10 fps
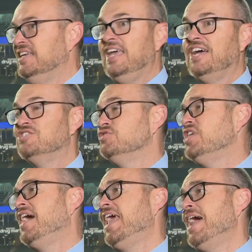Yeah, so
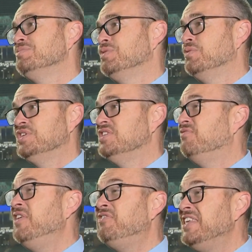John Adams, we wish
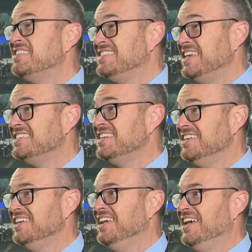50th season
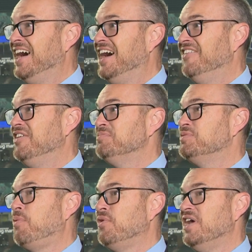uh, of him
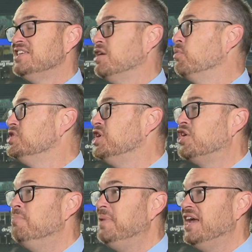supporting us. I wish he
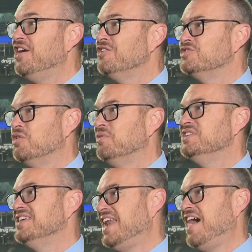could be here, so we
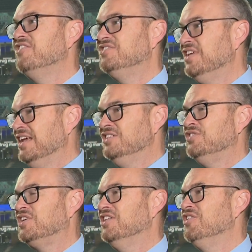sent out,
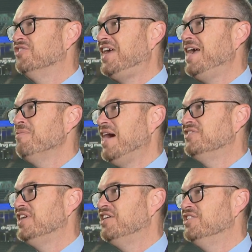took a little camera
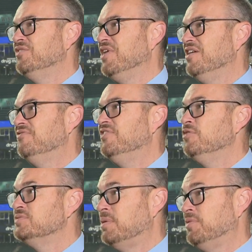out there to uh,
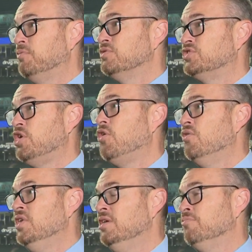film something we'll
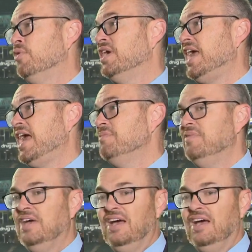show pregame.